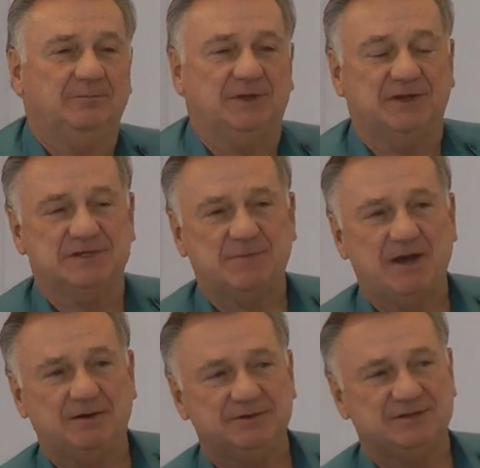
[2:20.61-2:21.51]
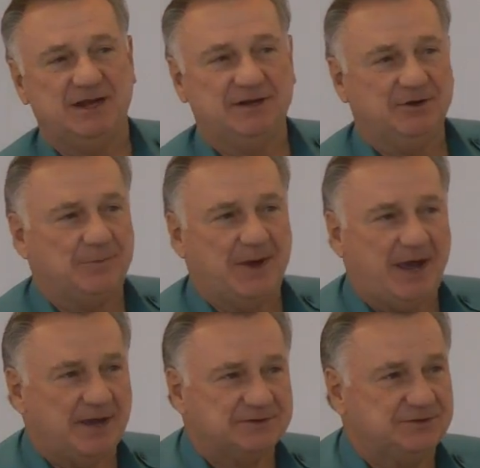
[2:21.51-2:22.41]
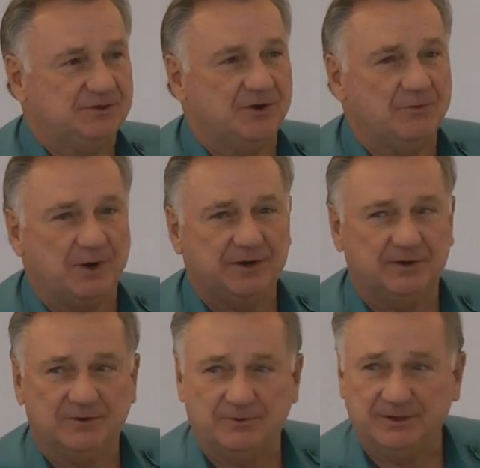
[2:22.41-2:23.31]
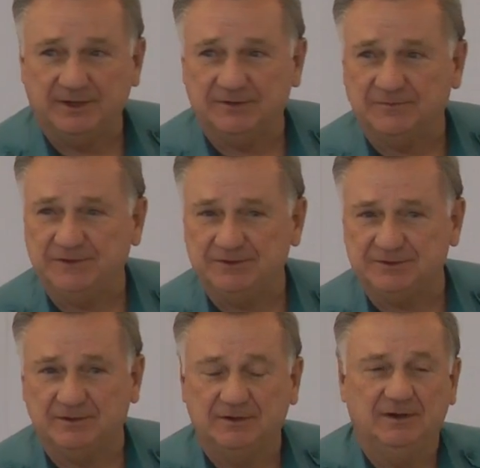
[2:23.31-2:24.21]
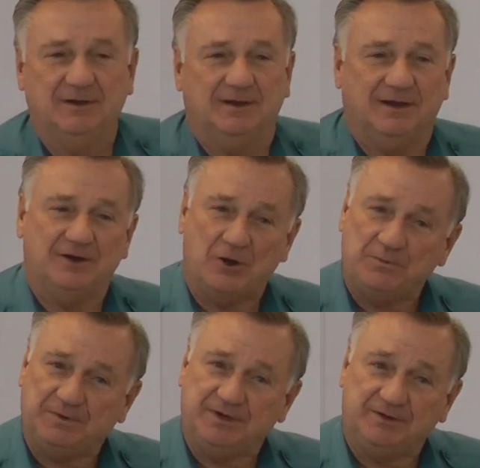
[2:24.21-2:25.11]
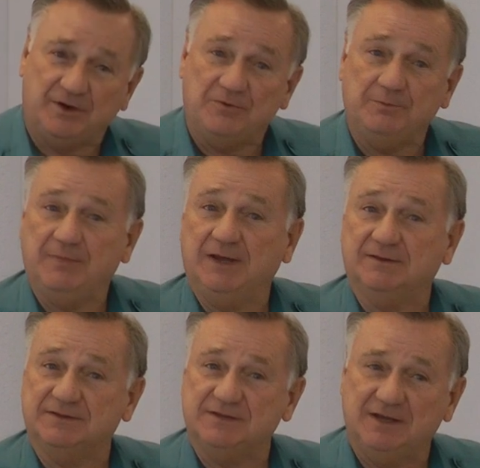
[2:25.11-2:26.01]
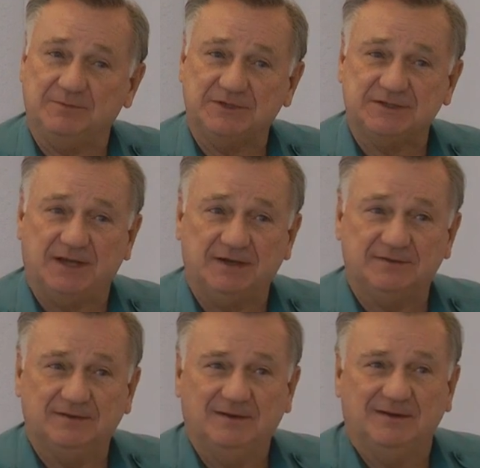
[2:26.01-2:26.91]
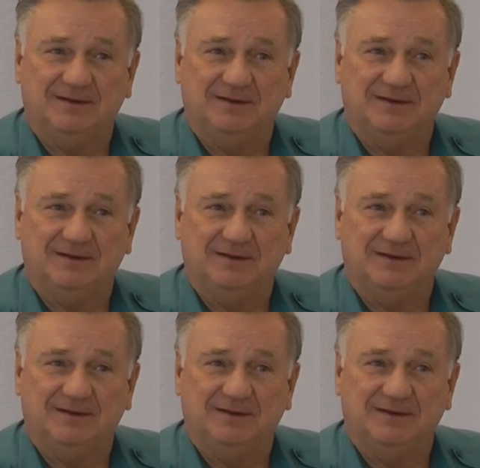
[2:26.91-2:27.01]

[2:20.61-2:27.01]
Because by understanding your past, you know where you're going in the future, and hopefully you don't make the same mistakes,